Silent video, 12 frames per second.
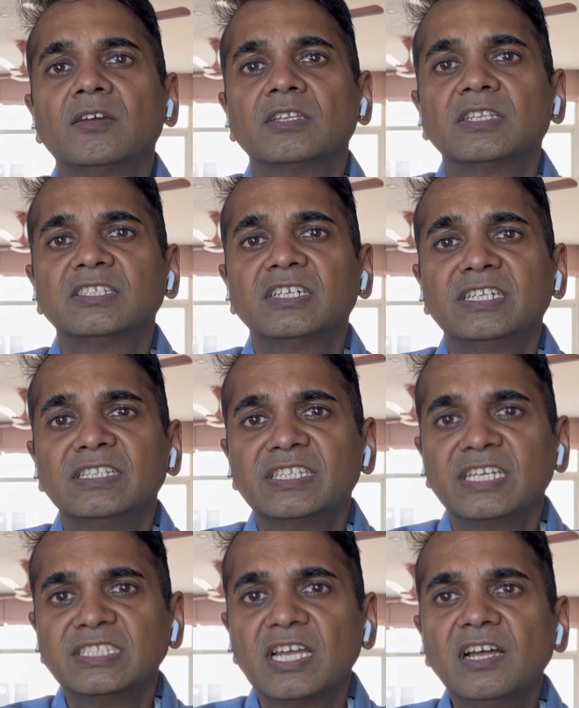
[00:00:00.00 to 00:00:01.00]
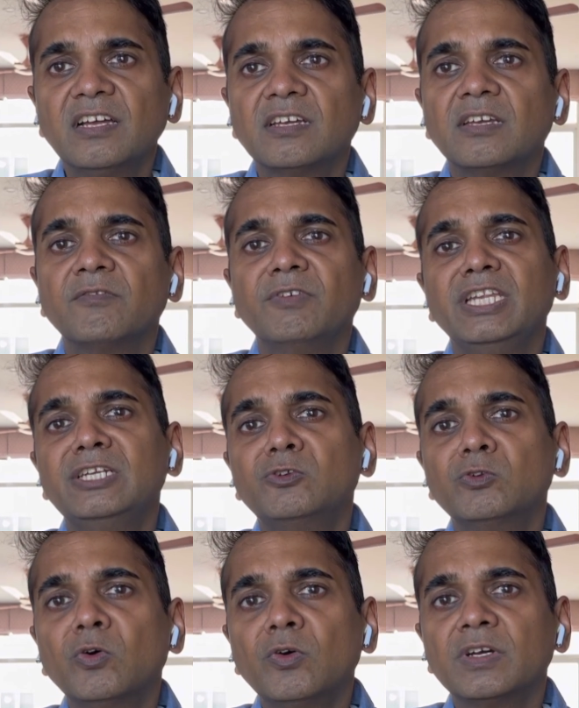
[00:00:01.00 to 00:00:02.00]
The certain things are, we need
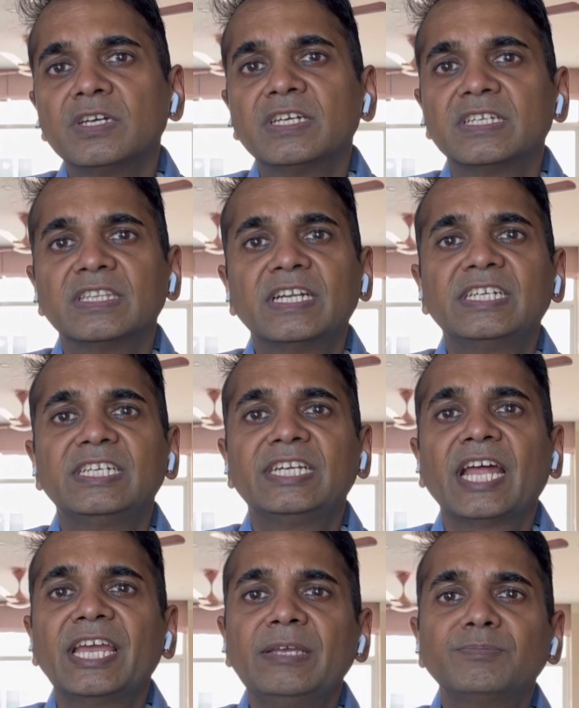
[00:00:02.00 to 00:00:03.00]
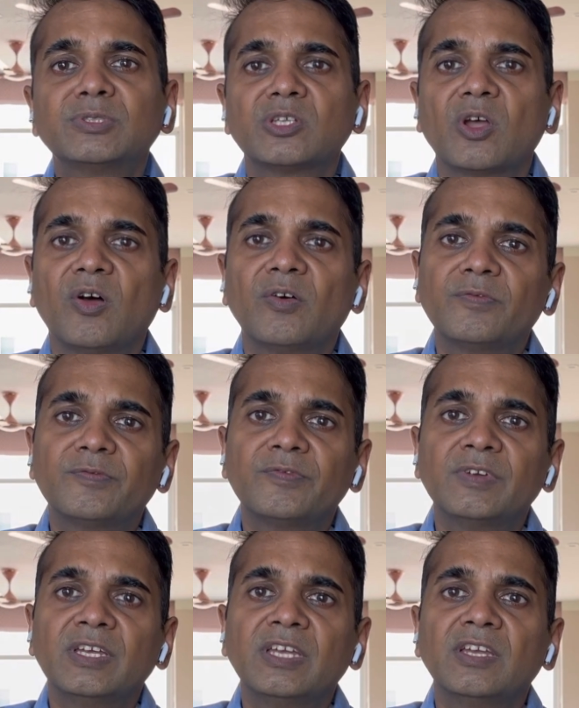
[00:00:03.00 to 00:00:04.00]
to know the types of
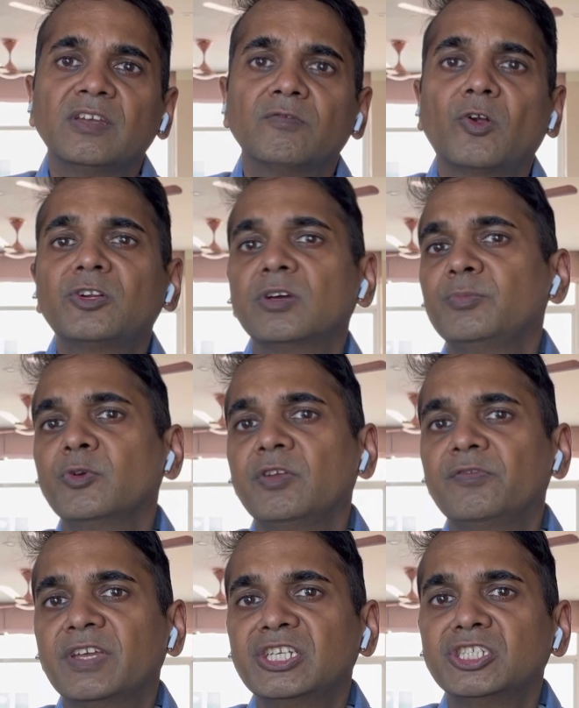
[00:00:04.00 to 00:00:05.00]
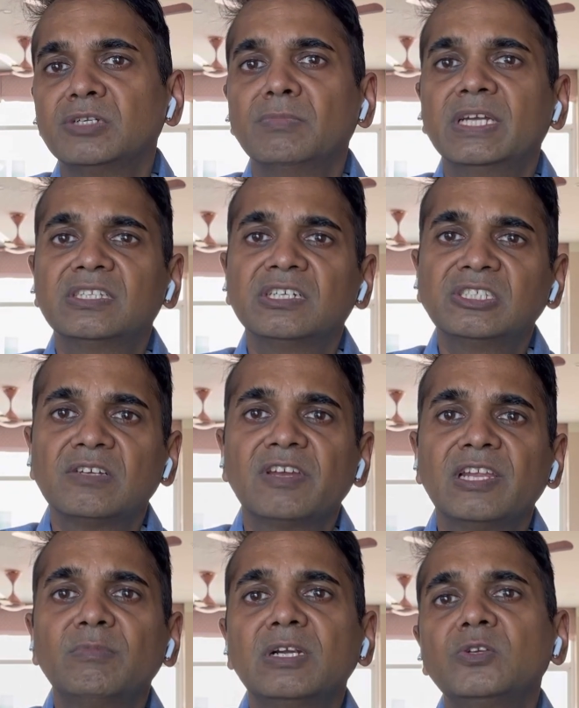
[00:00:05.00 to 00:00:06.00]
water purification methods
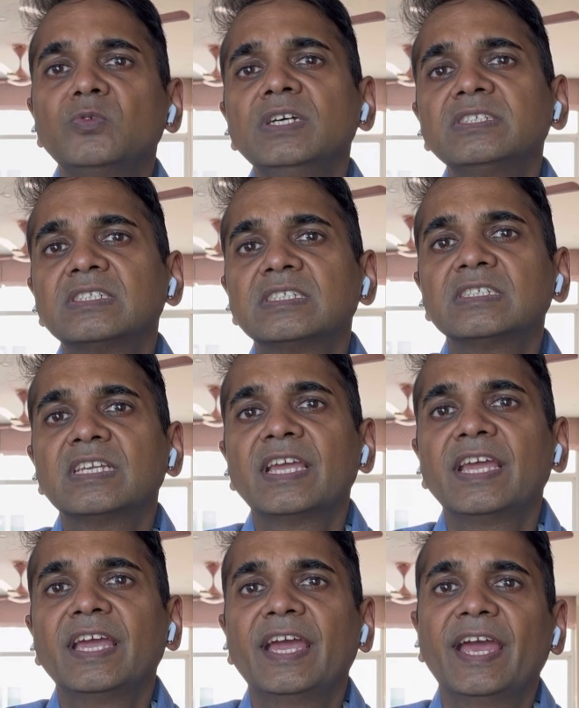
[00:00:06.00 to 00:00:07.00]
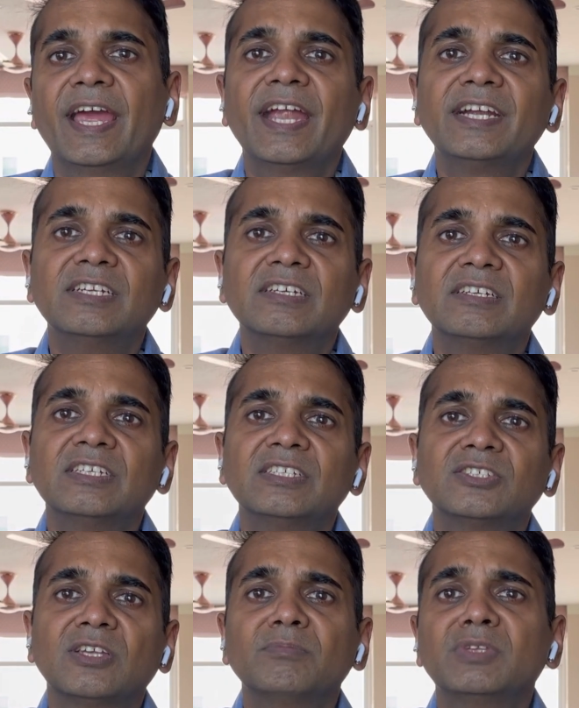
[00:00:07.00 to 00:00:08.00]
available to us and
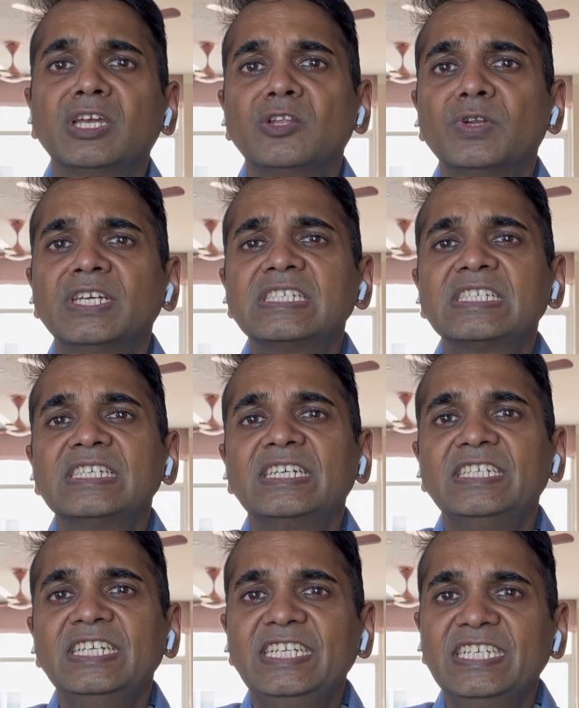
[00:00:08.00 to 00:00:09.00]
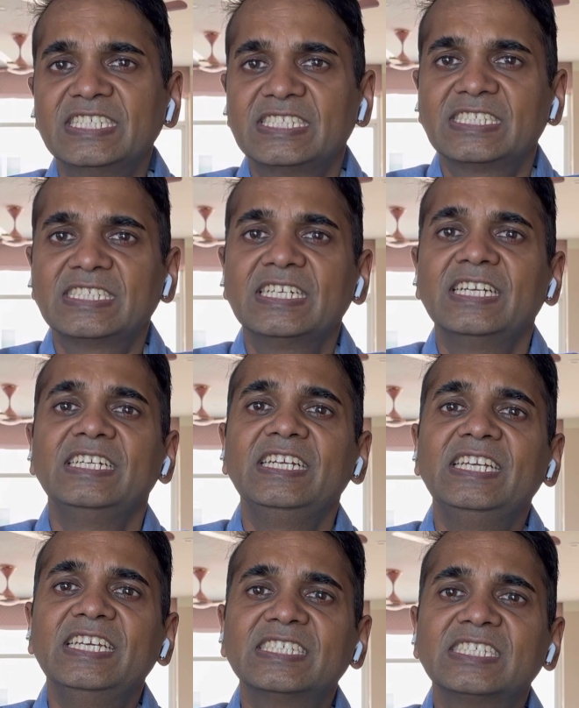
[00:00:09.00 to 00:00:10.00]
something known as TDS.
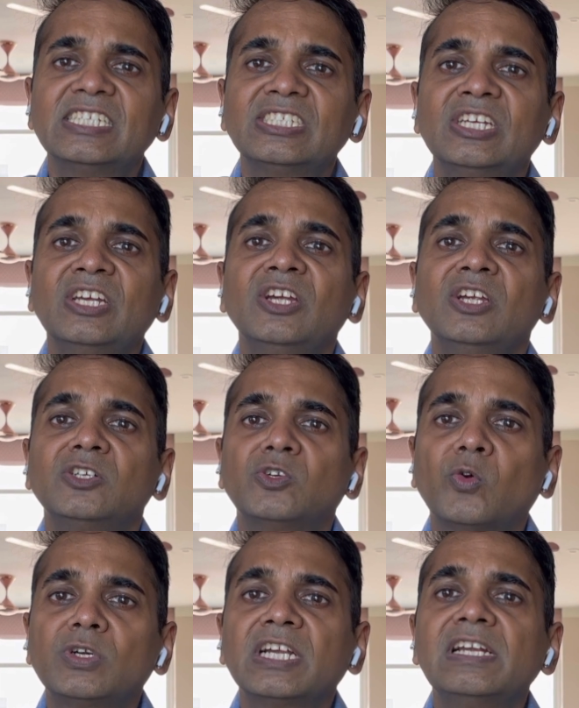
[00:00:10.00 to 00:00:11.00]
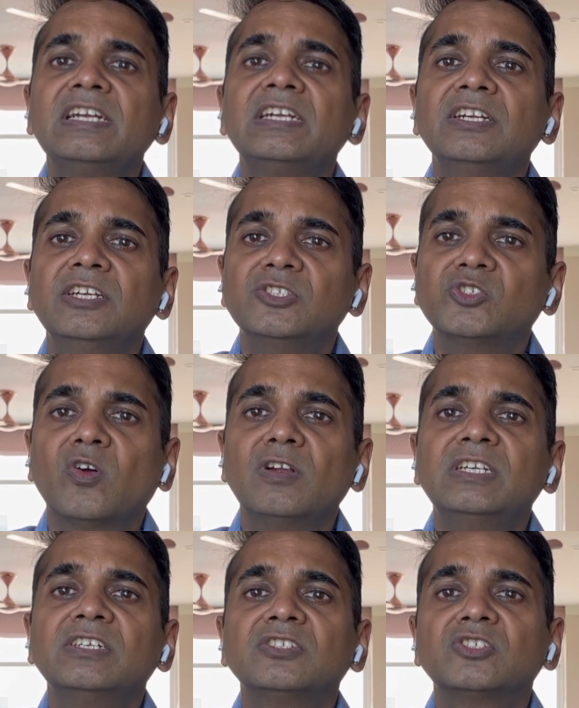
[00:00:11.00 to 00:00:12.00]
TDS is total
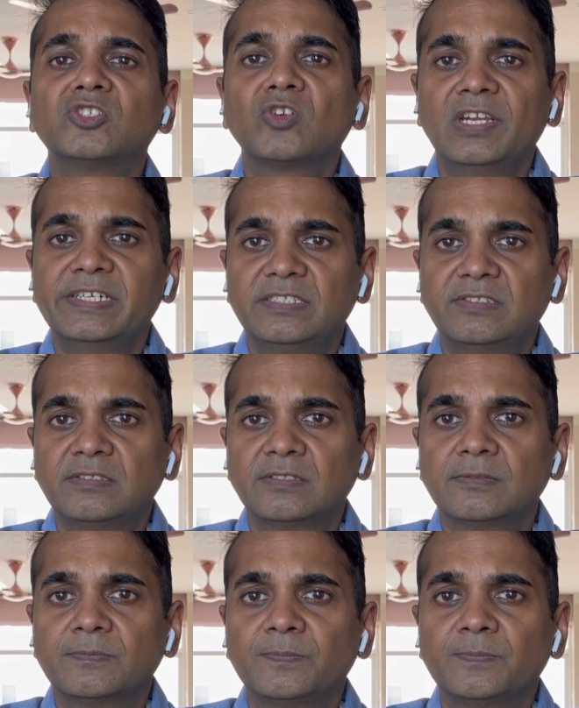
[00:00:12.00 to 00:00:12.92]
dissolved solids.